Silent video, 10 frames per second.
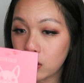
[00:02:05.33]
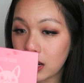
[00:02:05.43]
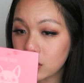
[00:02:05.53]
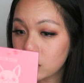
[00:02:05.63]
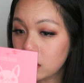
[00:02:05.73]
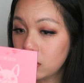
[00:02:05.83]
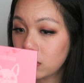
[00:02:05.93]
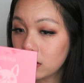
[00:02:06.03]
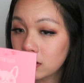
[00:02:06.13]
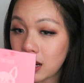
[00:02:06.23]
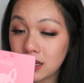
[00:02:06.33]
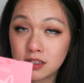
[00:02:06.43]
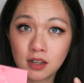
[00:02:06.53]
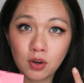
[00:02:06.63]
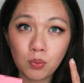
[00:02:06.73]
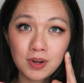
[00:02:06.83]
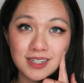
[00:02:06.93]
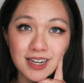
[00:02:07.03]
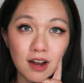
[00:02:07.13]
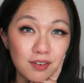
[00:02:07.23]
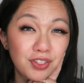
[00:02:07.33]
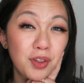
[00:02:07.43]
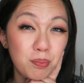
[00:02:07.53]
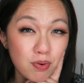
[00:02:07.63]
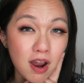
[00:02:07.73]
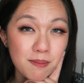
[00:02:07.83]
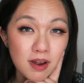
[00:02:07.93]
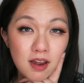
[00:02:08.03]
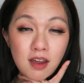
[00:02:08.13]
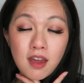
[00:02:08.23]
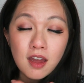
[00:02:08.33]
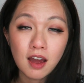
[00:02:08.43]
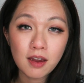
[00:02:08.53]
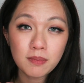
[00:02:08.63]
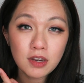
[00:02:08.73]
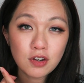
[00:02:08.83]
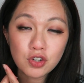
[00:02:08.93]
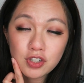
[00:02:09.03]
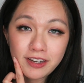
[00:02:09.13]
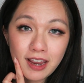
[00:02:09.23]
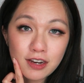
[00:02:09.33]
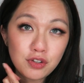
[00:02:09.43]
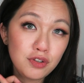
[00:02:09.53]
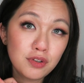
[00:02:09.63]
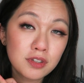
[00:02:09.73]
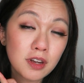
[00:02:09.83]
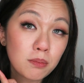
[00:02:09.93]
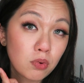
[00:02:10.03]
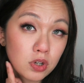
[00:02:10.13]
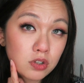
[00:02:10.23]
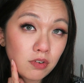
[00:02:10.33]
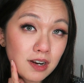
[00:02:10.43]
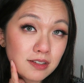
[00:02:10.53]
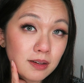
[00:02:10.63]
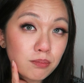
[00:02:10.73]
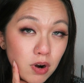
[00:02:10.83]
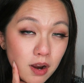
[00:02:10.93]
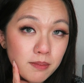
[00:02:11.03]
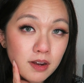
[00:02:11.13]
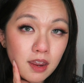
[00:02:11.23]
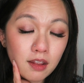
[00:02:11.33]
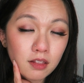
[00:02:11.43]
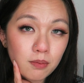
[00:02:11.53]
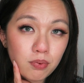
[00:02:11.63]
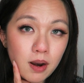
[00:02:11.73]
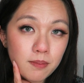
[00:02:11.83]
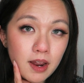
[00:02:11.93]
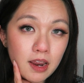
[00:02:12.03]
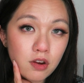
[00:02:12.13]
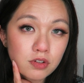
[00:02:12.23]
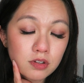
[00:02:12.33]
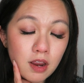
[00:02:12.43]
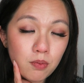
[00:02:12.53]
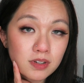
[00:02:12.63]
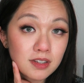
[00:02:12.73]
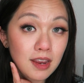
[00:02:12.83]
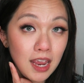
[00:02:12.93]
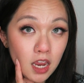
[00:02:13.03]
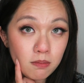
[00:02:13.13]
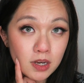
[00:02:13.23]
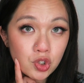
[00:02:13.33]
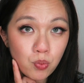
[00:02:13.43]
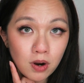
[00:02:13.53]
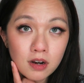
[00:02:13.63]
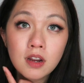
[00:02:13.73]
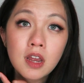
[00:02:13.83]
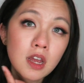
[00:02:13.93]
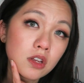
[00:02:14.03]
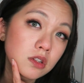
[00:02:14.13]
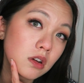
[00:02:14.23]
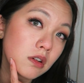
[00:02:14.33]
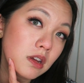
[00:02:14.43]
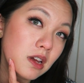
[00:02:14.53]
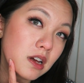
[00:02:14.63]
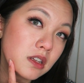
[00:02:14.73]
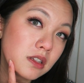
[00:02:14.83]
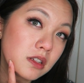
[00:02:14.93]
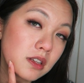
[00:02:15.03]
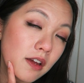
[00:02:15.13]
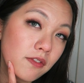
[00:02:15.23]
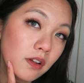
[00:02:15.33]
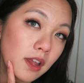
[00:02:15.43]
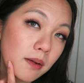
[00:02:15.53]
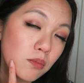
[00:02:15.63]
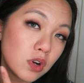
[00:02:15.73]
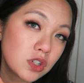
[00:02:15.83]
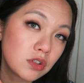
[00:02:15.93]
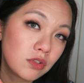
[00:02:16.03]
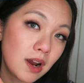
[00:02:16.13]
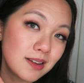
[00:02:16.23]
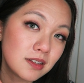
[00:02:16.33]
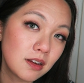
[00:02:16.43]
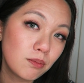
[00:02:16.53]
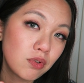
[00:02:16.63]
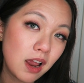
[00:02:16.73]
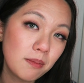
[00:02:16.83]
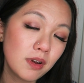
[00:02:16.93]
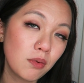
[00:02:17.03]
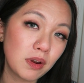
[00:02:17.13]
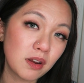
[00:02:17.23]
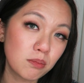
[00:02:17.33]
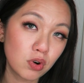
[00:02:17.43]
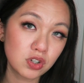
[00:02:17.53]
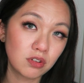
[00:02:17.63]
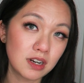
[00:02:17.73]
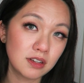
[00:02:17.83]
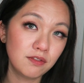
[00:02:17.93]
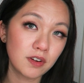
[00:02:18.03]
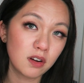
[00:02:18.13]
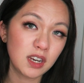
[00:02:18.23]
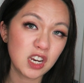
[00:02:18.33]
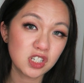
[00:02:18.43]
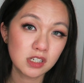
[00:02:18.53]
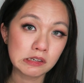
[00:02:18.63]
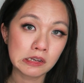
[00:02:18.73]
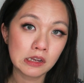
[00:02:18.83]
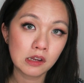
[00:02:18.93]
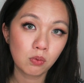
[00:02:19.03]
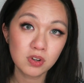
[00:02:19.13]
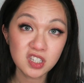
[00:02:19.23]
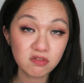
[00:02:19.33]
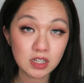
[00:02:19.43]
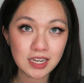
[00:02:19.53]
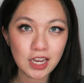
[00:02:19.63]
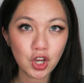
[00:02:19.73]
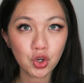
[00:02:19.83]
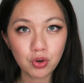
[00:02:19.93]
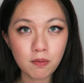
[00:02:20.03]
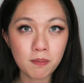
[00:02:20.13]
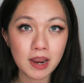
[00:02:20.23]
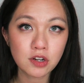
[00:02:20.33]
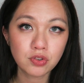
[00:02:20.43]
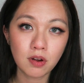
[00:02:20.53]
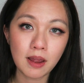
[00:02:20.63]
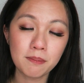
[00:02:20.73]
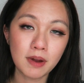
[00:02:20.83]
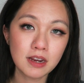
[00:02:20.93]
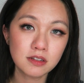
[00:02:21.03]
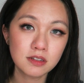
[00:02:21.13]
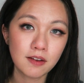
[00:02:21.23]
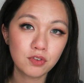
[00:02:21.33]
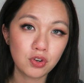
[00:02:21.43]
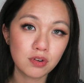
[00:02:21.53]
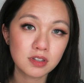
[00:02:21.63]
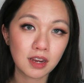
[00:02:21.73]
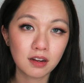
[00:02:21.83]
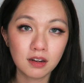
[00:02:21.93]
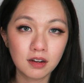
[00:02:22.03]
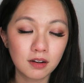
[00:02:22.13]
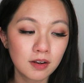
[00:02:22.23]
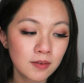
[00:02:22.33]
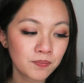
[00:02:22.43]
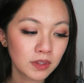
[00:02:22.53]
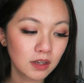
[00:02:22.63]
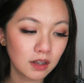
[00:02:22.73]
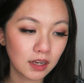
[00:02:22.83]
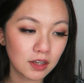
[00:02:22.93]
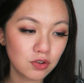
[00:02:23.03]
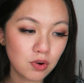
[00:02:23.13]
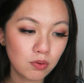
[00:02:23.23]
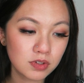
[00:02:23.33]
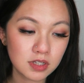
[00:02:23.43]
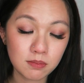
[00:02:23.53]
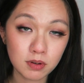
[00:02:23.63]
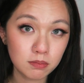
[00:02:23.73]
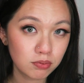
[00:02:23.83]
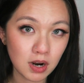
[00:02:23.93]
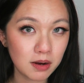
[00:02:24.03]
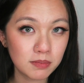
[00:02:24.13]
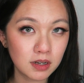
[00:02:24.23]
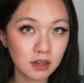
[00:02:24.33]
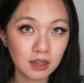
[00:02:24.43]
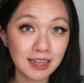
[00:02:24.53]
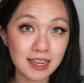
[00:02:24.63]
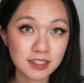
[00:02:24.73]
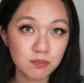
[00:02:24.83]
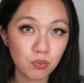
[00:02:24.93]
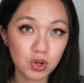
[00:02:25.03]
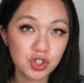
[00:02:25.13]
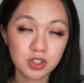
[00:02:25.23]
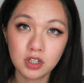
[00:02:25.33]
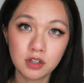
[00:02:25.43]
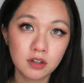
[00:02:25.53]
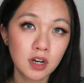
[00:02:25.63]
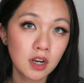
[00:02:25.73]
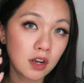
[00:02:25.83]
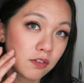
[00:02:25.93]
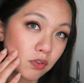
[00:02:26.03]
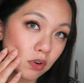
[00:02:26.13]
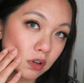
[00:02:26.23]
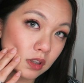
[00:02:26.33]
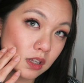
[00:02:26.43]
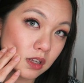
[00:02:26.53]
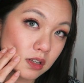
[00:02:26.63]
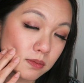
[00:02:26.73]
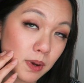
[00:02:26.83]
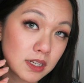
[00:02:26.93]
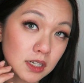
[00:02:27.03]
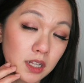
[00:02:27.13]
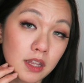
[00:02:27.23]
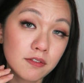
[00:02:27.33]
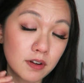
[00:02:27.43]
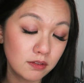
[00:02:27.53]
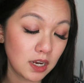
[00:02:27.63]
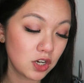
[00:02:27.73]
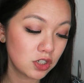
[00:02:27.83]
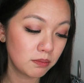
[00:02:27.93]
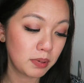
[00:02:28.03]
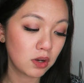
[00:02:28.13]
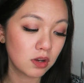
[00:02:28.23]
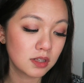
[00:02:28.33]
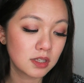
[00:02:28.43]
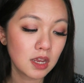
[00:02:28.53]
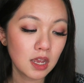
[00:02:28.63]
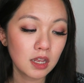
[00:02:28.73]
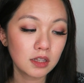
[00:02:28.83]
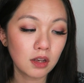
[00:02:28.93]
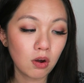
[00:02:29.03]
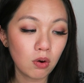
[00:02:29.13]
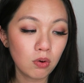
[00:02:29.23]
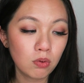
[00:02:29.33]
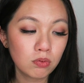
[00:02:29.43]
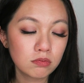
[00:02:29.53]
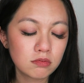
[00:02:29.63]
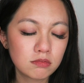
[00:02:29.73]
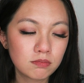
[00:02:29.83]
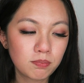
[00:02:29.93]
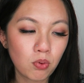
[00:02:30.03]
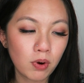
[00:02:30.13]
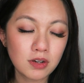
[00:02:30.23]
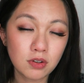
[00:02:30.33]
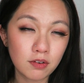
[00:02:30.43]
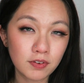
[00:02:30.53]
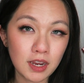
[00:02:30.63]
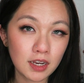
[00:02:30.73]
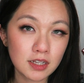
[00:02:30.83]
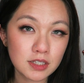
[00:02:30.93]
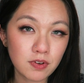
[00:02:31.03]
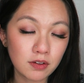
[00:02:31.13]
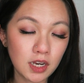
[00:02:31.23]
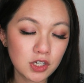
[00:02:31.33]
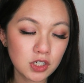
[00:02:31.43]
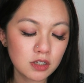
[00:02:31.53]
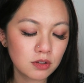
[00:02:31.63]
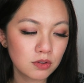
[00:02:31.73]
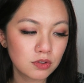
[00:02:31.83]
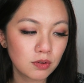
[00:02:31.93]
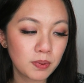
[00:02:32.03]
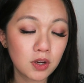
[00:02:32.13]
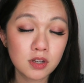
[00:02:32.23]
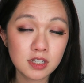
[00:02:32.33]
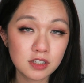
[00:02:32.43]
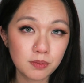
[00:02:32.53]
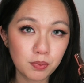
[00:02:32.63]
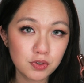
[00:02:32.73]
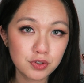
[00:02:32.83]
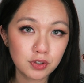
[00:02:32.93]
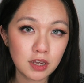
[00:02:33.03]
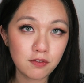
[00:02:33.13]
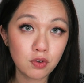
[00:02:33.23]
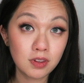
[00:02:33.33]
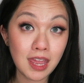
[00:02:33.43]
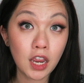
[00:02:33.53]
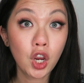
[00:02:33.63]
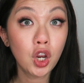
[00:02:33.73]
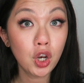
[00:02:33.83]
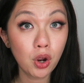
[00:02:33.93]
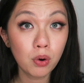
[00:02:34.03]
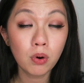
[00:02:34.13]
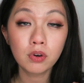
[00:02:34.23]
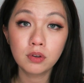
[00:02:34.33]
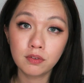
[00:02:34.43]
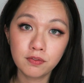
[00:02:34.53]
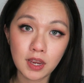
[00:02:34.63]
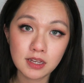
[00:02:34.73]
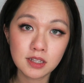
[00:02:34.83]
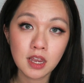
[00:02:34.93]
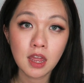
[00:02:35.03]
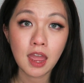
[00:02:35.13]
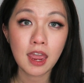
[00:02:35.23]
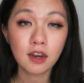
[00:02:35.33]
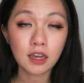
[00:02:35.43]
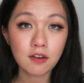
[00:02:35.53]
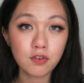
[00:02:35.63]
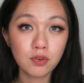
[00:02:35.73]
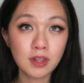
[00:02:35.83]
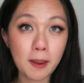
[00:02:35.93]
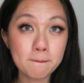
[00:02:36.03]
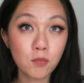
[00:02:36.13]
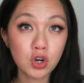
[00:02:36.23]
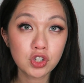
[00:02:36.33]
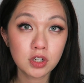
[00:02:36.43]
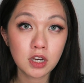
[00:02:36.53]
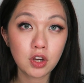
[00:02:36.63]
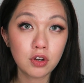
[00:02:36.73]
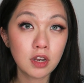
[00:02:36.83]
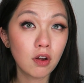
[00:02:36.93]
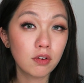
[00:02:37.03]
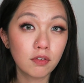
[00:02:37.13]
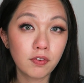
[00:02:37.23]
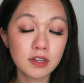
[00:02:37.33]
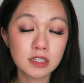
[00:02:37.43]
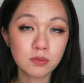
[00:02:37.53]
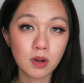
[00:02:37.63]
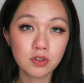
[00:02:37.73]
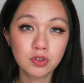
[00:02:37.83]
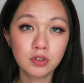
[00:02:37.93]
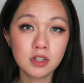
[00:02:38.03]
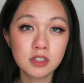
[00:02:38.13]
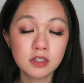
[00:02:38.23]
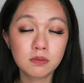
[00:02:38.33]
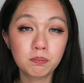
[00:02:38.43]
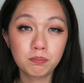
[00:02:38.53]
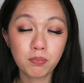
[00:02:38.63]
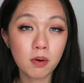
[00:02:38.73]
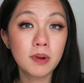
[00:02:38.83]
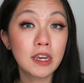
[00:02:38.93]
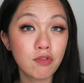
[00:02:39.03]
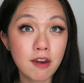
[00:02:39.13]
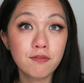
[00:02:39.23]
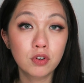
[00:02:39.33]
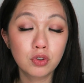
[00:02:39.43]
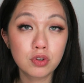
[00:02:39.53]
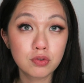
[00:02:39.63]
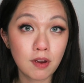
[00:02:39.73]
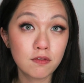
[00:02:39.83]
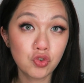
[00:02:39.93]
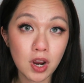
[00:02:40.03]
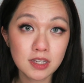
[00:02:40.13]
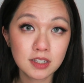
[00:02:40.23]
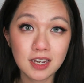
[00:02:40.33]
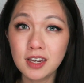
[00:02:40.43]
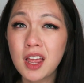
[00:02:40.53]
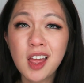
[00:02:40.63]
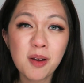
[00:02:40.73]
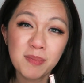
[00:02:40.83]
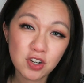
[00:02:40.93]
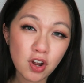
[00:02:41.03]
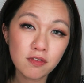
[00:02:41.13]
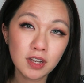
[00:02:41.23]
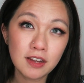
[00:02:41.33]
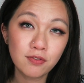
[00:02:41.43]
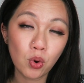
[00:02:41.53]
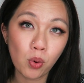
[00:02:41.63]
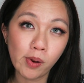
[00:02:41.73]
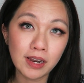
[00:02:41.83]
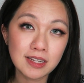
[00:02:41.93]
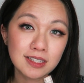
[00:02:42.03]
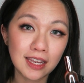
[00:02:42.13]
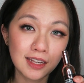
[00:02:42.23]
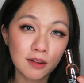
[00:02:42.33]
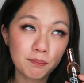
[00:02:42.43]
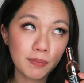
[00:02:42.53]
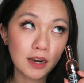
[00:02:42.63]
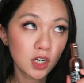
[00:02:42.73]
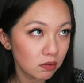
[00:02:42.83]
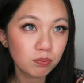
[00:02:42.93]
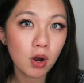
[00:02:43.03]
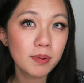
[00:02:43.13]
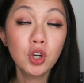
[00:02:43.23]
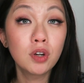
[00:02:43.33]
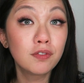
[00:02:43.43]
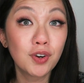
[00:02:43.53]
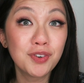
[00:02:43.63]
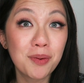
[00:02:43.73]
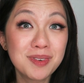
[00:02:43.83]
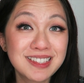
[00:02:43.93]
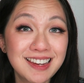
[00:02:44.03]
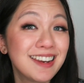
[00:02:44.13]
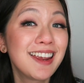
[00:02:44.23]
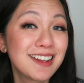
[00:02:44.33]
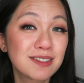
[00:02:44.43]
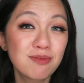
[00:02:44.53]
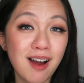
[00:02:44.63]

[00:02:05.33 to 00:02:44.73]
you it actually looked nicer without the primer. I mean, usually I do use a moisturizing primer, and the primer I used today was the Hamish one. So yeah, it's just, I feel like moisturizing primer with a moisturizing foundation was wasn't really a good match. So I might just have to use like a like a no sebum primer, less moisture for this particular foundation, because the whole point of getting this foundation is also because it's supposed to give you that glow on your face and give you that moisture that you need on your face as well. So this is probably great for those who have dry skin, but not really for oily skin, but probably good for normal skin as